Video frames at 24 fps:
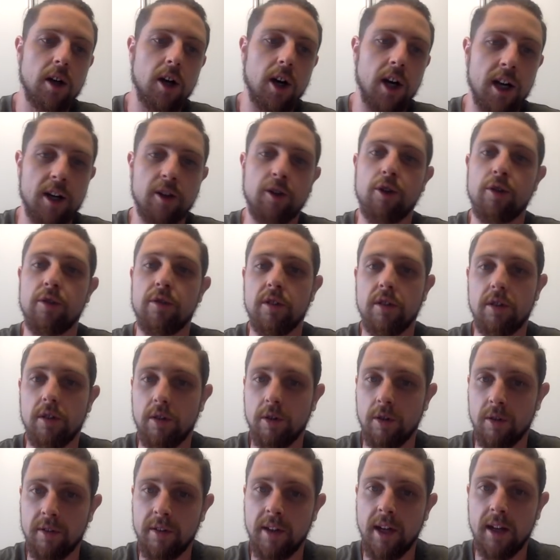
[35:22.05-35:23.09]
I know that
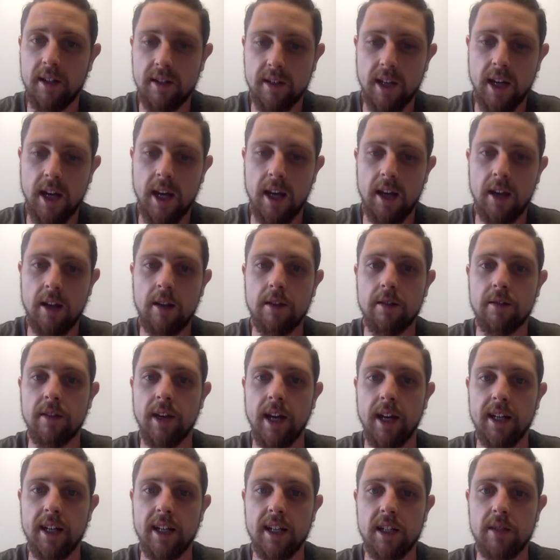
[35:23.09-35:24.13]
on that day,
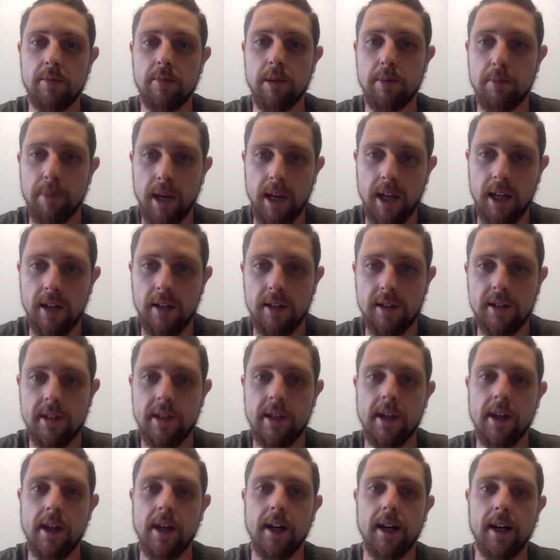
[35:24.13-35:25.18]
they need to be peaked
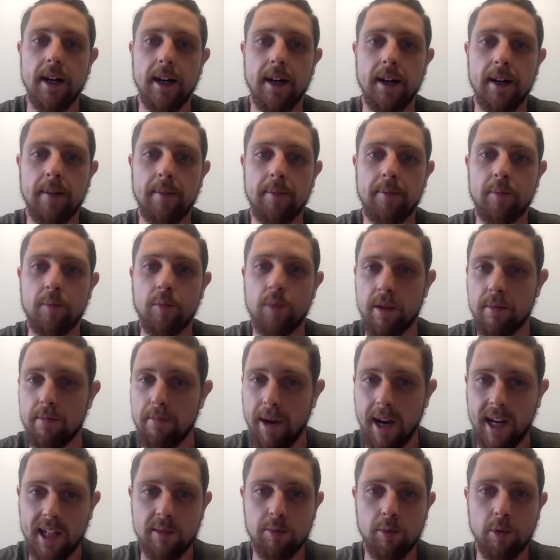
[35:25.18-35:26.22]
with
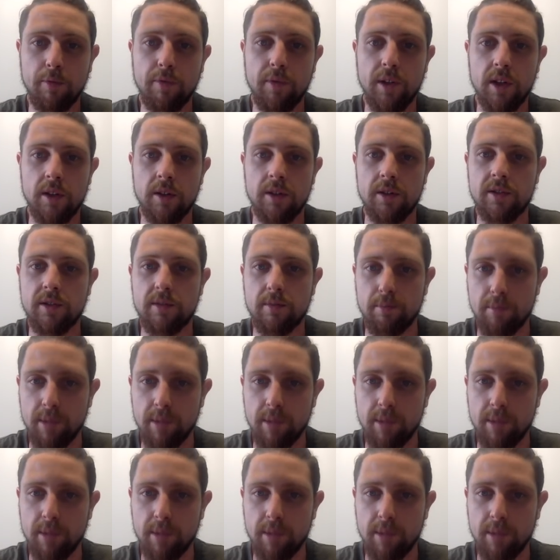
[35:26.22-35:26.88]
maximal fitness,